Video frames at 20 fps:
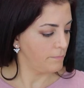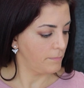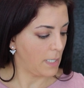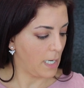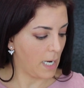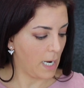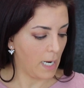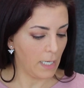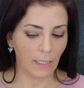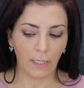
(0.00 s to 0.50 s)

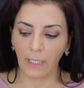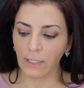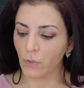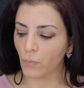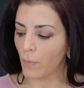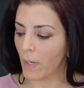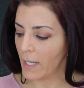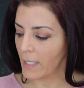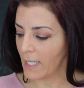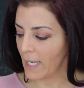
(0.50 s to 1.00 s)

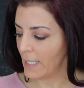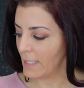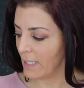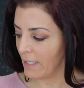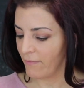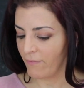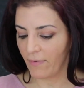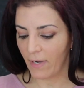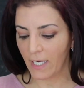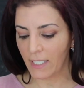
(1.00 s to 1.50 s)
Highlight. Why can't
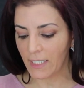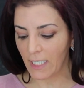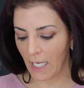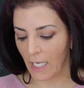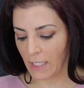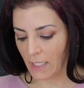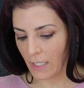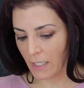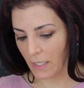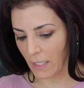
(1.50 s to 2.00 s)
I find
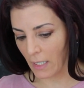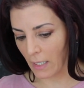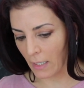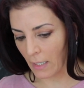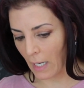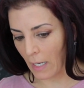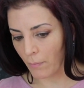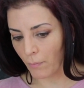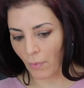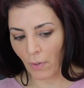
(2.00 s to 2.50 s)

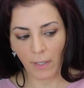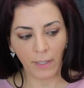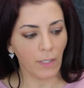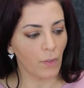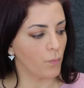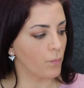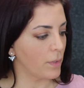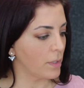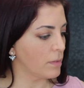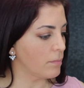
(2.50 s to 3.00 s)
anything? I brought
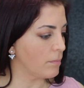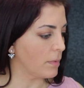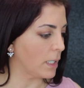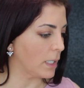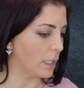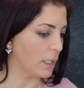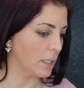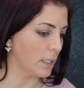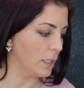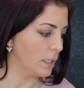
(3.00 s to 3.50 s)
it with
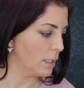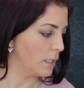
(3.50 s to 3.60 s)
me.